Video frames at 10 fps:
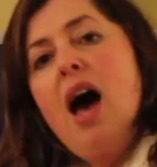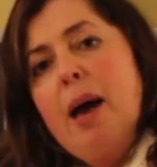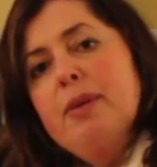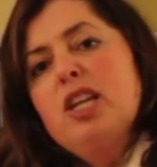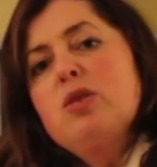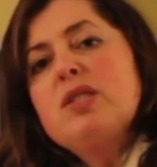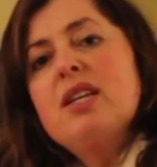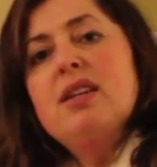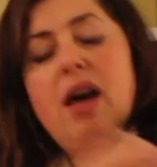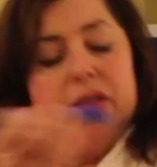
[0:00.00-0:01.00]
I'm going to use
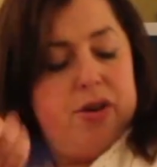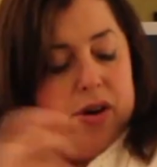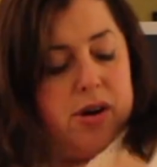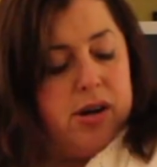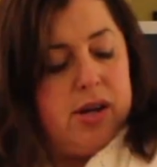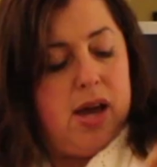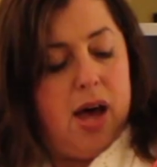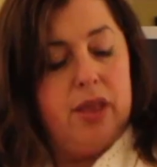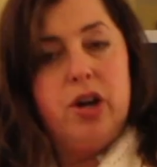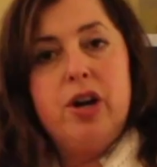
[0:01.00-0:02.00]
another
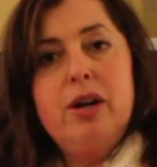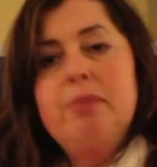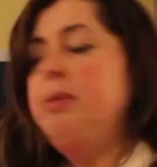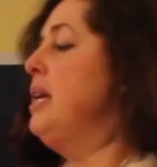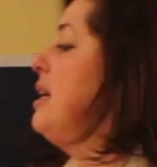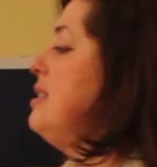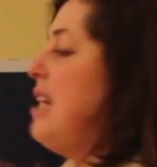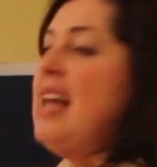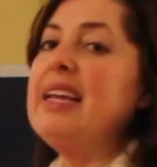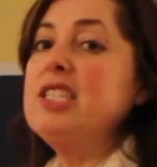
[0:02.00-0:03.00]
color because
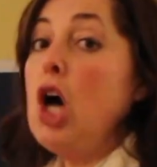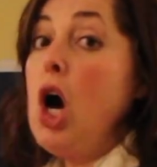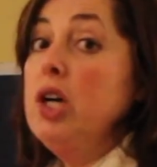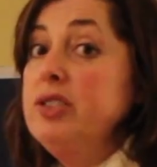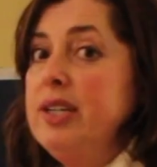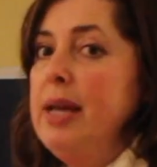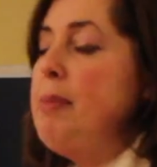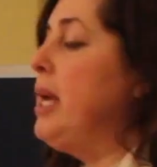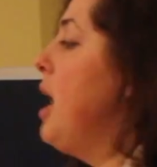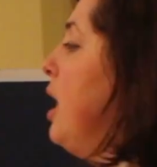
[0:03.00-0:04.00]
I like to alternate
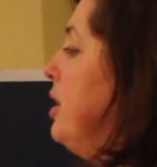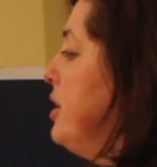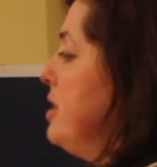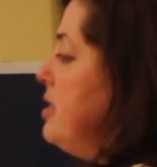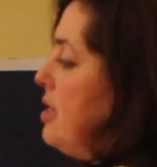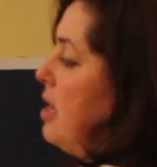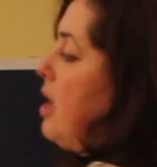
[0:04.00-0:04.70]
my colors.